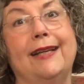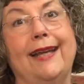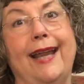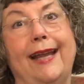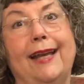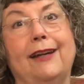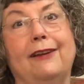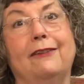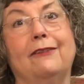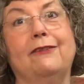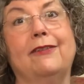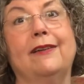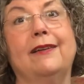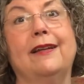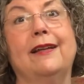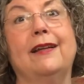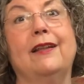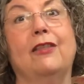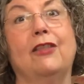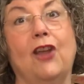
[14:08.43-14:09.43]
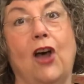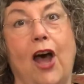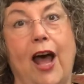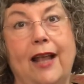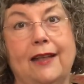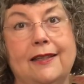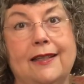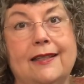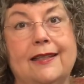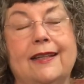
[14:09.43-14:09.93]
negative
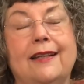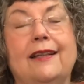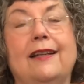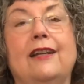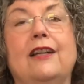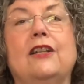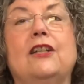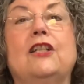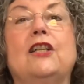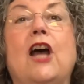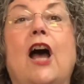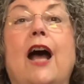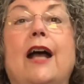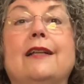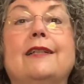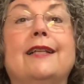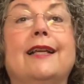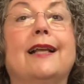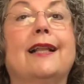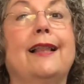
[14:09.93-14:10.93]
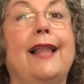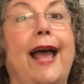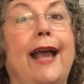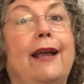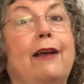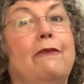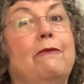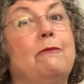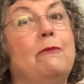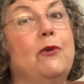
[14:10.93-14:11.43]
thoughts, toxic
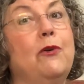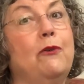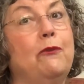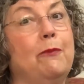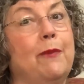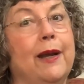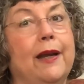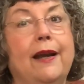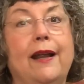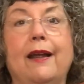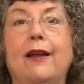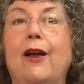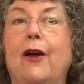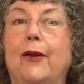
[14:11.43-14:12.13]
lack of movement.